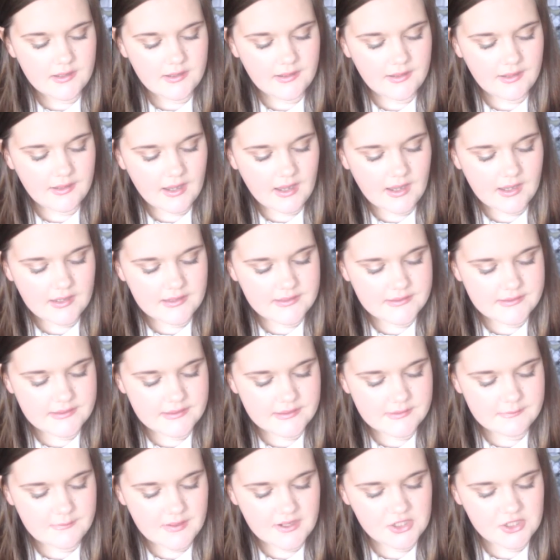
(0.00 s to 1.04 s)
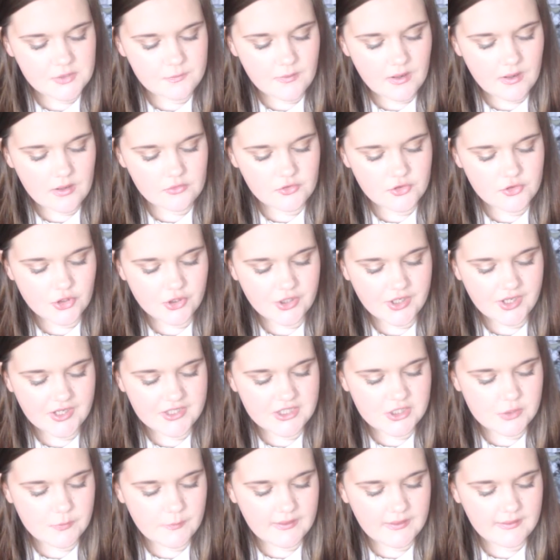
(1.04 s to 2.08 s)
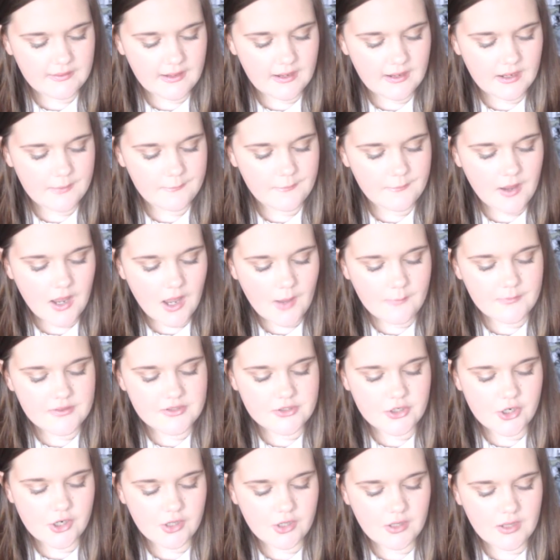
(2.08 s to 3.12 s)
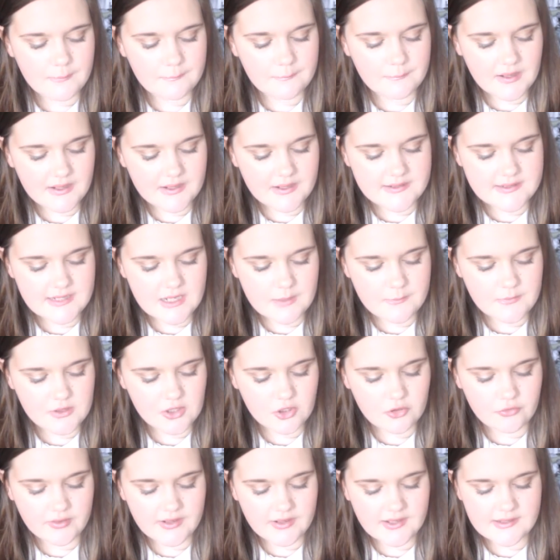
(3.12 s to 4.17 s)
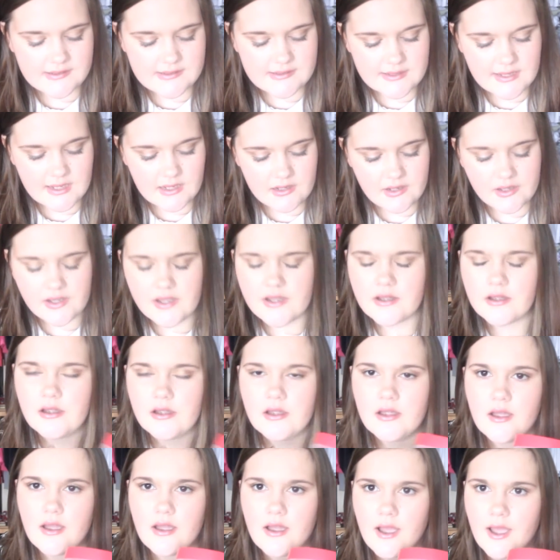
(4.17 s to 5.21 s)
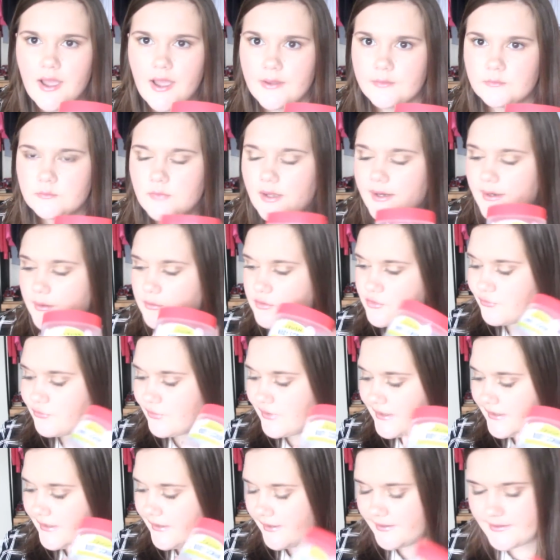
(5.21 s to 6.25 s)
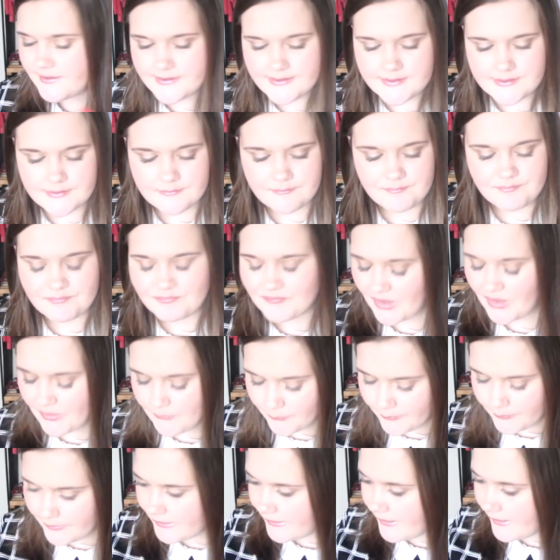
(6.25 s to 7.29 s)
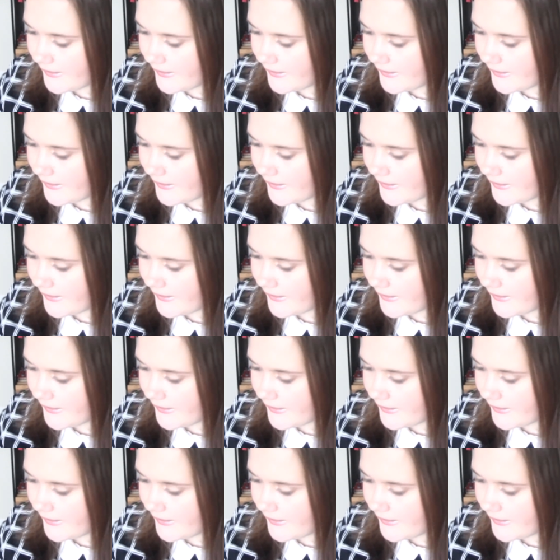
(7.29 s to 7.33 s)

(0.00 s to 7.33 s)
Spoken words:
It has smashed brown sugar and sweet lime, almond oil and macadamia grains in it, and it was really nice. Really